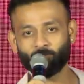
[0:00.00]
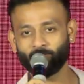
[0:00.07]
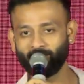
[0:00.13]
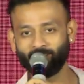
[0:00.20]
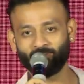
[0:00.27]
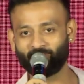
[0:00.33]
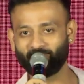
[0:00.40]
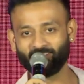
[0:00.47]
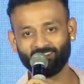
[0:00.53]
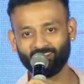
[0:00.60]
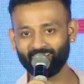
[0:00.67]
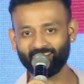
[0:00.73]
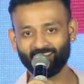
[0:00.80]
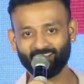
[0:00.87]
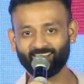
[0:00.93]
believe.
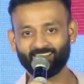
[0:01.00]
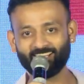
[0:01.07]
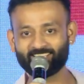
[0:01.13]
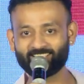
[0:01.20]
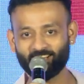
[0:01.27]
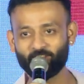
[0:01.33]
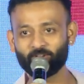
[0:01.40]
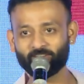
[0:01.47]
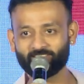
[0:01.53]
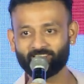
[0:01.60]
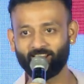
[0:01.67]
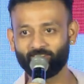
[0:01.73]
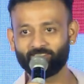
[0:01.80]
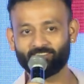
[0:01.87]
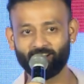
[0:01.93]
that Shah Rukh is
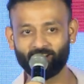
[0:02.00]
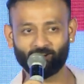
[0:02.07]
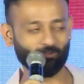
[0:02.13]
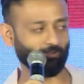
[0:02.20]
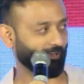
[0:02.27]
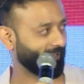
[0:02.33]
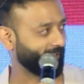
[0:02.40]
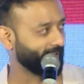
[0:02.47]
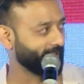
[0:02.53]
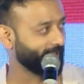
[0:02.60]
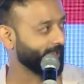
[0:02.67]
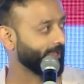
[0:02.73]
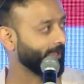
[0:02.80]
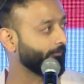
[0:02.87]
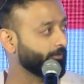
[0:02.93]
driving Santro, right?
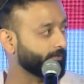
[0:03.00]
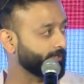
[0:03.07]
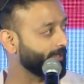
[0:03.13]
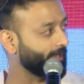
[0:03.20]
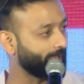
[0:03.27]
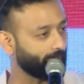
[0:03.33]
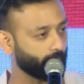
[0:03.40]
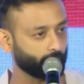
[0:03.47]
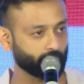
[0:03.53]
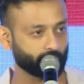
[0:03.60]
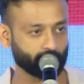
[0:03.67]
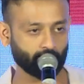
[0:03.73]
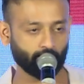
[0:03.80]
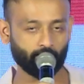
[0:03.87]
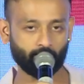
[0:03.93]
If you see an ad with,
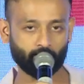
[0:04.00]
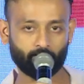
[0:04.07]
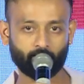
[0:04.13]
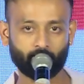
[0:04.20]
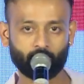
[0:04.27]
say,